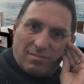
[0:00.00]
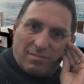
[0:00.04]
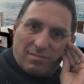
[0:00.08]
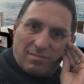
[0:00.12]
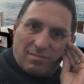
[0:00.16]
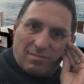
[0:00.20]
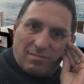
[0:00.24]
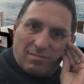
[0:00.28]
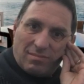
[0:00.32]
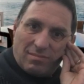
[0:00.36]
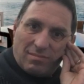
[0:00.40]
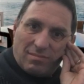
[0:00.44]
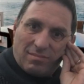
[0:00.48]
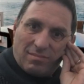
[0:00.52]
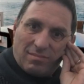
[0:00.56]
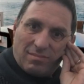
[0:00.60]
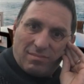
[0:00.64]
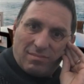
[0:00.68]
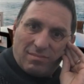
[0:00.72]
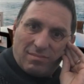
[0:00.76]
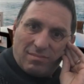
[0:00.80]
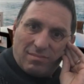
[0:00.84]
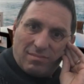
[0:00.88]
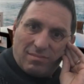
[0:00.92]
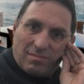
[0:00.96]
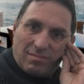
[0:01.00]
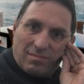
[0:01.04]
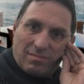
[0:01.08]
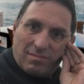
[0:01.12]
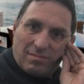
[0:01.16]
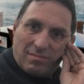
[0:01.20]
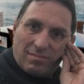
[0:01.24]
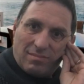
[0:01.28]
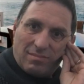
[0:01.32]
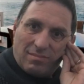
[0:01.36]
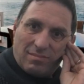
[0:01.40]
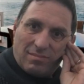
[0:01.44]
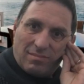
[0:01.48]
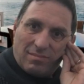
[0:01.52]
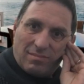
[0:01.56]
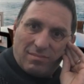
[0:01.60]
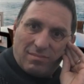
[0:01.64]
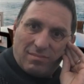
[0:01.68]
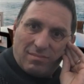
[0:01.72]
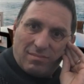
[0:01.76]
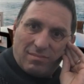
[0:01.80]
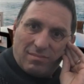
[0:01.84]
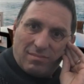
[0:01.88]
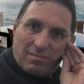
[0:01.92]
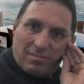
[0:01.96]

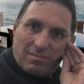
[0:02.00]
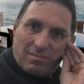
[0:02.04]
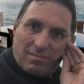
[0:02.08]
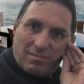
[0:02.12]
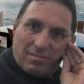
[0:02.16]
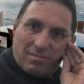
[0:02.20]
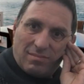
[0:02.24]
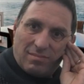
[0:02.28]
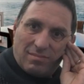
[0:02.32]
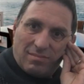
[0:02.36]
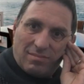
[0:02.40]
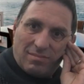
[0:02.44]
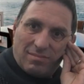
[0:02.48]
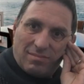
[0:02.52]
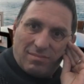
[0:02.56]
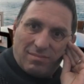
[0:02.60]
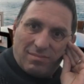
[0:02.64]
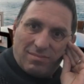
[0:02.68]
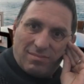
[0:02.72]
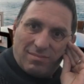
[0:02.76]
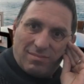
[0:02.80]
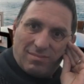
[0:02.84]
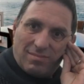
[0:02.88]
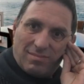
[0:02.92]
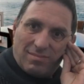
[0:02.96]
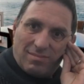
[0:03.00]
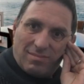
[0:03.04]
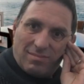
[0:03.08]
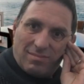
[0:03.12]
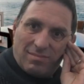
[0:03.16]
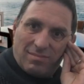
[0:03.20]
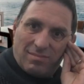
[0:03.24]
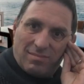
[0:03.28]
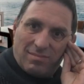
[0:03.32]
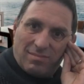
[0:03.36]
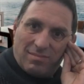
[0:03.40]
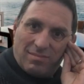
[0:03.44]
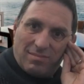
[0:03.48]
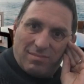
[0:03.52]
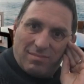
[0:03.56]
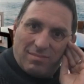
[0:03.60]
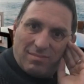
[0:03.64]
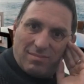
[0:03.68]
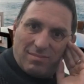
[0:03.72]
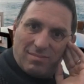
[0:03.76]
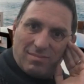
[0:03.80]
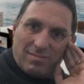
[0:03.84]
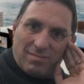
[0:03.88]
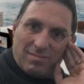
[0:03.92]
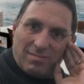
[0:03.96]

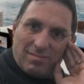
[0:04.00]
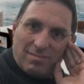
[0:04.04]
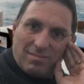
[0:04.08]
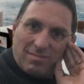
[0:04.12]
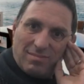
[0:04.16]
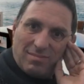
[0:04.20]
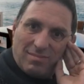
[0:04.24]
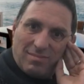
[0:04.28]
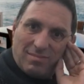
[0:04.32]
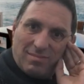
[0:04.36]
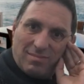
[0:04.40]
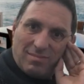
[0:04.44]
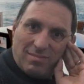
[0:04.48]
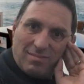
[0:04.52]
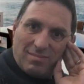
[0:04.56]
No words are spoken by the person on screen.